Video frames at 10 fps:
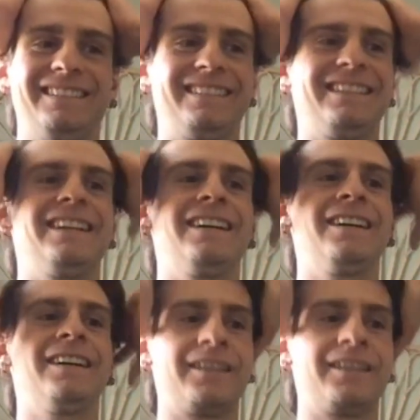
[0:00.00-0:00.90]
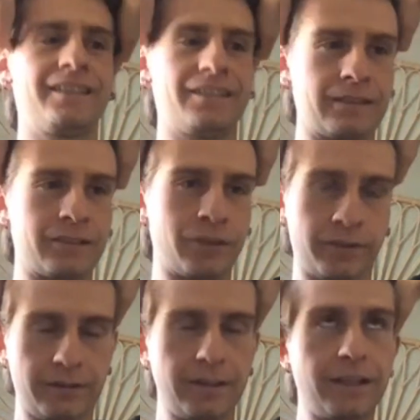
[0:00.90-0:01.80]
Uh, so
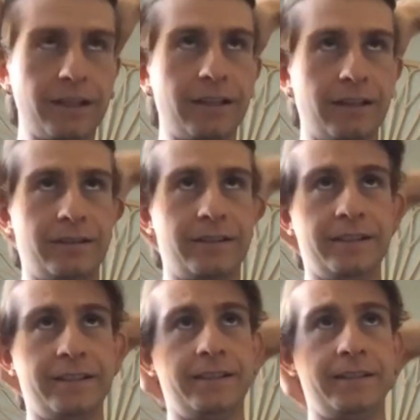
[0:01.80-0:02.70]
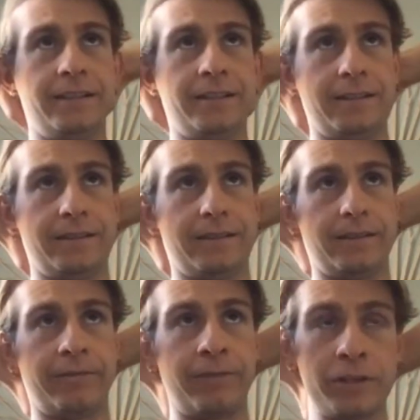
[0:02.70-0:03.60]
the
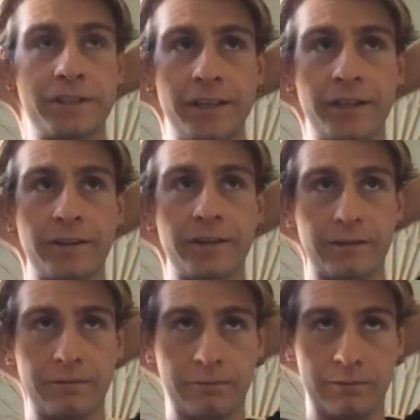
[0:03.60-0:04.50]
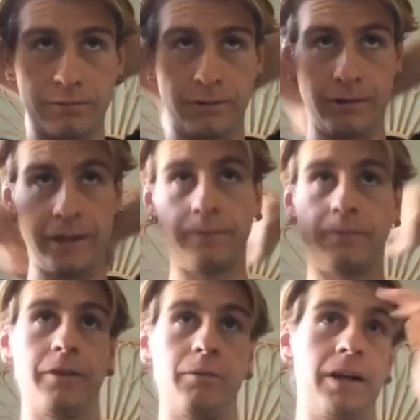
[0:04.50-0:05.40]
first year went
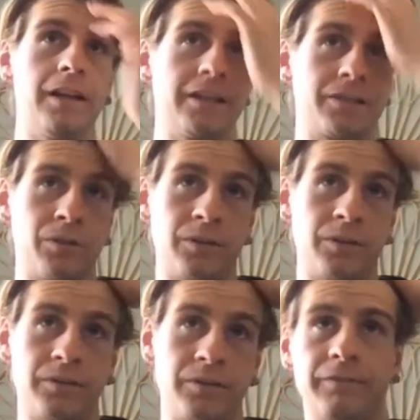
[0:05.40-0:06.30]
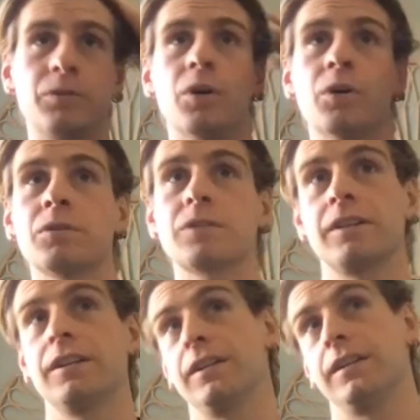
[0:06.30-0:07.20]
very well. I scored a few goals.
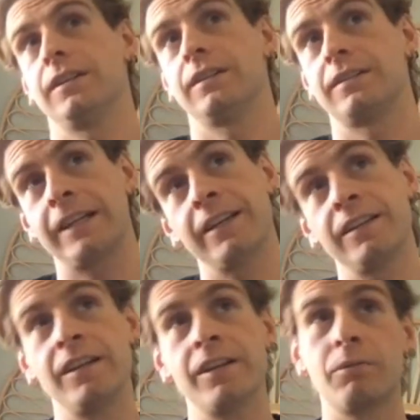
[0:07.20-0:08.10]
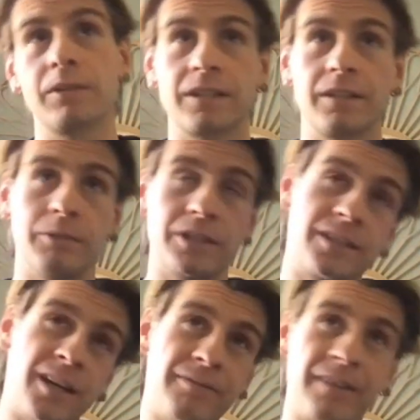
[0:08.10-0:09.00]
Second year was
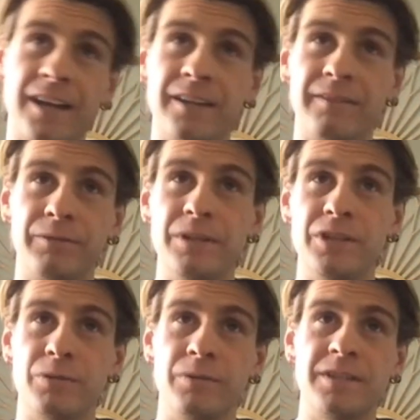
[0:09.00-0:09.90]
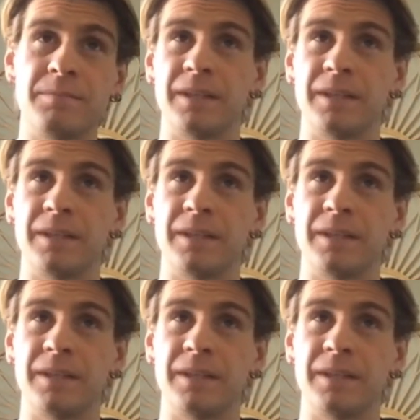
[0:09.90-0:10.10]
tough. I had a few injuries, but